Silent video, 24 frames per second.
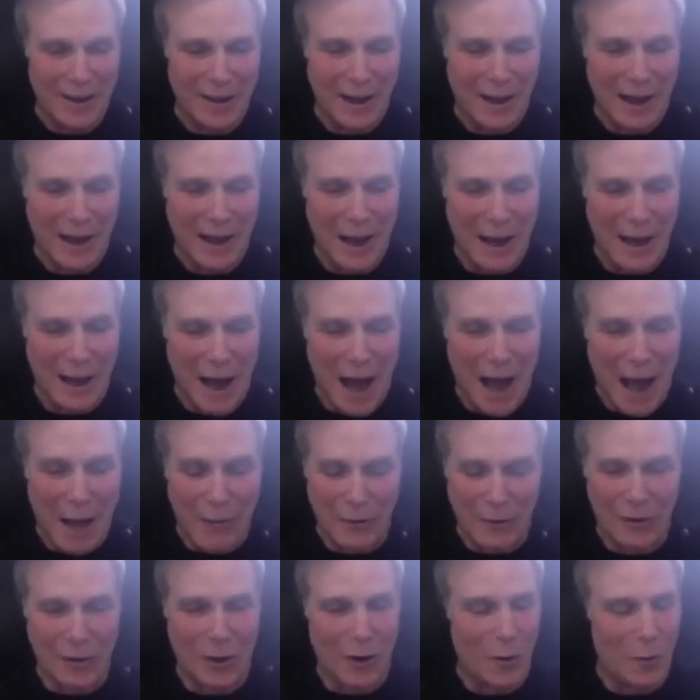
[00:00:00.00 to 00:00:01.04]
uh, I
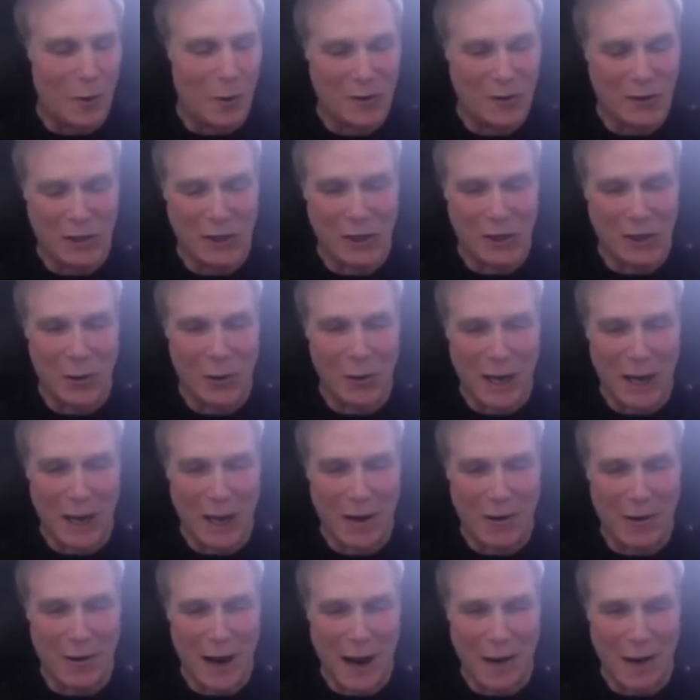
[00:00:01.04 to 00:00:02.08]
was always a go-getter.